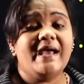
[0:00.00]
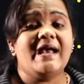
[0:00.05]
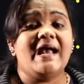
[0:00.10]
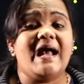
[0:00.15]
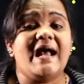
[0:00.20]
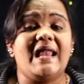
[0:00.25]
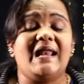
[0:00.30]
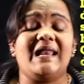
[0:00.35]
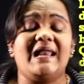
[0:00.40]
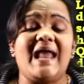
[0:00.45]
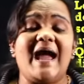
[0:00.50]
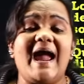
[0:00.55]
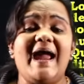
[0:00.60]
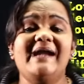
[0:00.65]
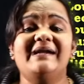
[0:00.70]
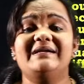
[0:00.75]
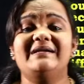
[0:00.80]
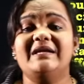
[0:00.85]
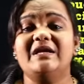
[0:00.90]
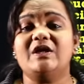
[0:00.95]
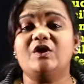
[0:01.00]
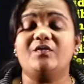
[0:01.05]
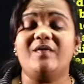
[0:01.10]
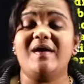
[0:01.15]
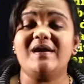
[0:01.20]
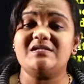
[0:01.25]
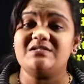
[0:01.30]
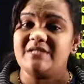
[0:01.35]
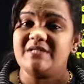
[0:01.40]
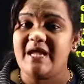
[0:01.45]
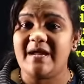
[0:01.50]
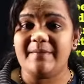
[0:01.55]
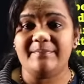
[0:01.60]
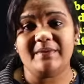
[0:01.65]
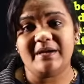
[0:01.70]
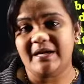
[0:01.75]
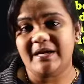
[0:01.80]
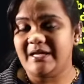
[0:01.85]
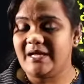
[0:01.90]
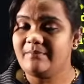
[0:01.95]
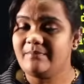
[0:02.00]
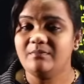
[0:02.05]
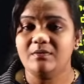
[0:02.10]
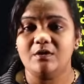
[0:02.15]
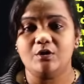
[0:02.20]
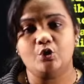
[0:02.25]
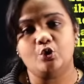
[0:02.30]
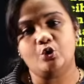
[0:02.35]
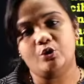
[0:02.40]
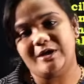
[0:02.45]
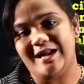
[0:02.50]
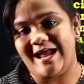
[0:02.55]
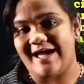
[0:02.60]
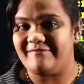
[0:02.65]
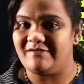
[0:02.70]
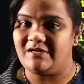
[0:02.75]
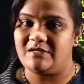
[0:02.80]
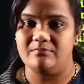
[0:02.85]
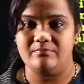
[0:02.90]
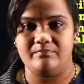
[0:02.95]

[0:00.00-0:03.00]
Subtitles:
Light requires a medium to travel.